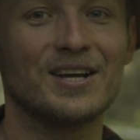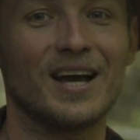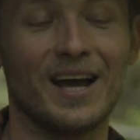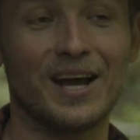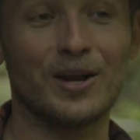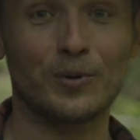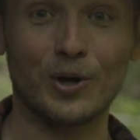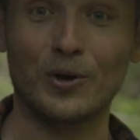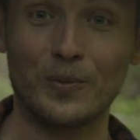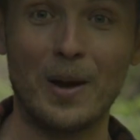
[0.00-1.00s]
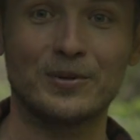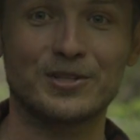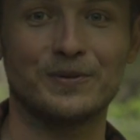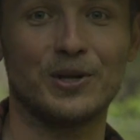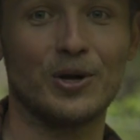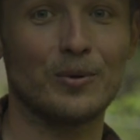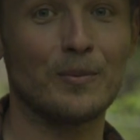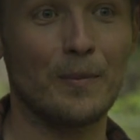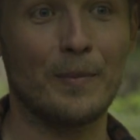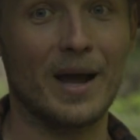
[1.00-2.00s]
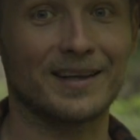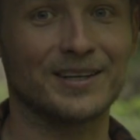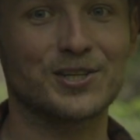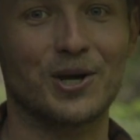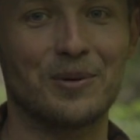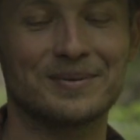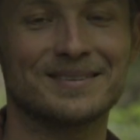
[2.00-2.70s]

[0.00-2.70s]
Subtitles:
And we're gonna wrap this video back in the shop.